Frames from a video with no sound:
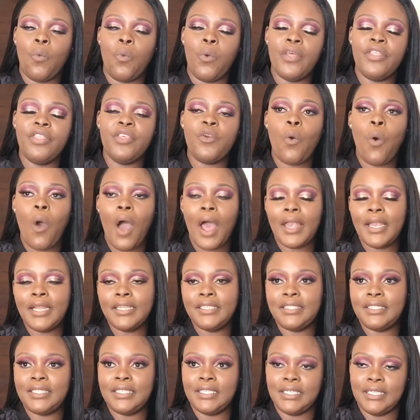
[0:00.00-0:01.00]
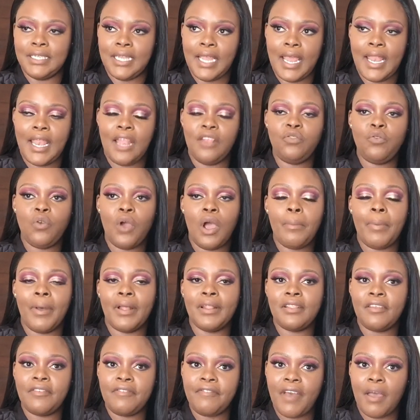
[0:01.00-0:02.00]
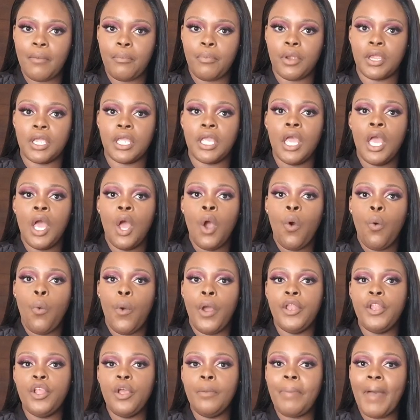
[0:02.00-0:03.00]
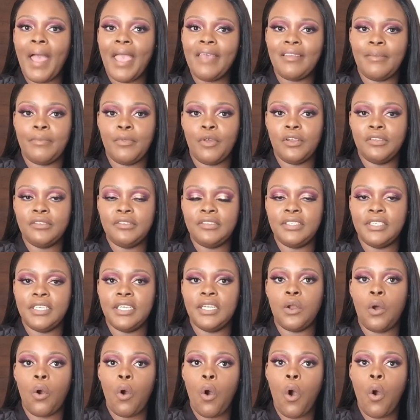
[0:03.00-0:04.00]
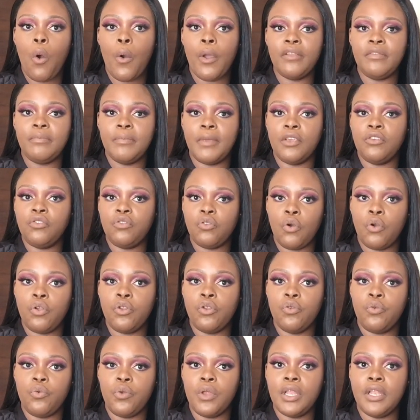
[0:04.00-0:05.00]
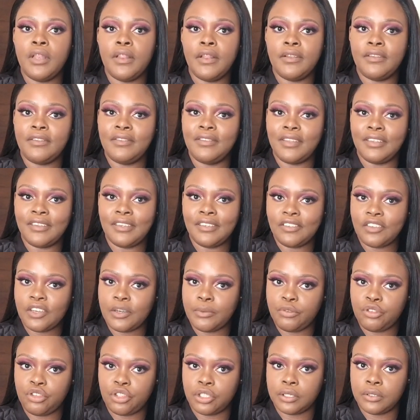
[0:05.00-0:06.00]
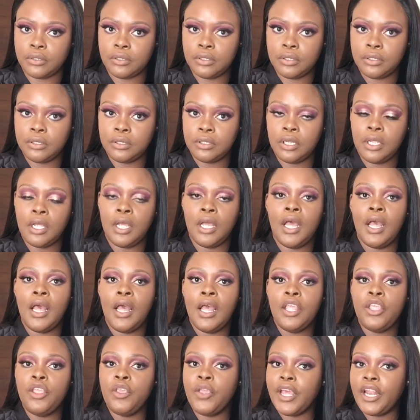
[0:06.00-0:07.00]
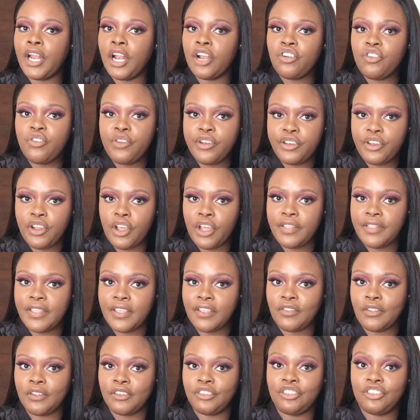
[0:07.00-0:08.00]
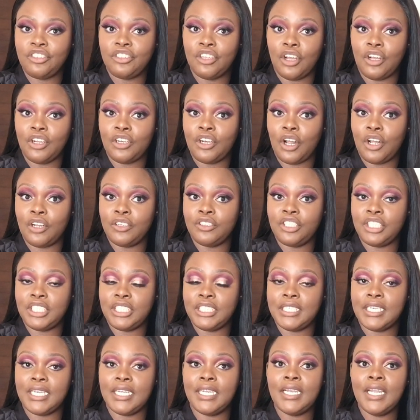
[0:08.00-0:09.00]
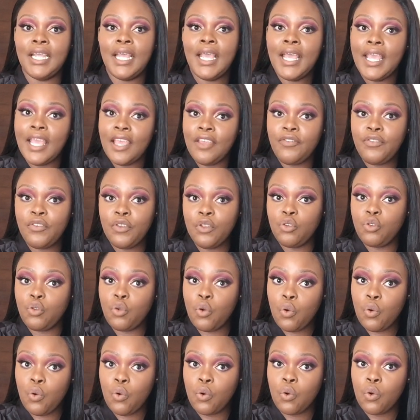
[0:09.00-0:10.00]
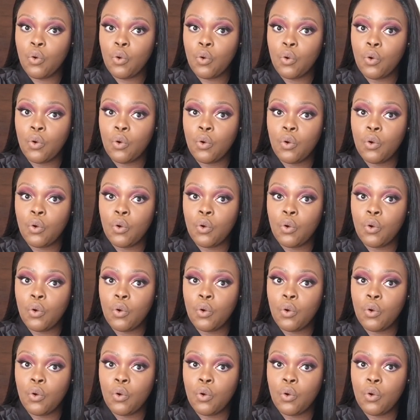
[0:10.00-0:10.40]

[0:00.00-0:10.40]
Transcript: with quality, let's talk about the fabric. When you're buying something on SHEIN, always make sure you read the description. You cannot return things on SHEIN. If you do,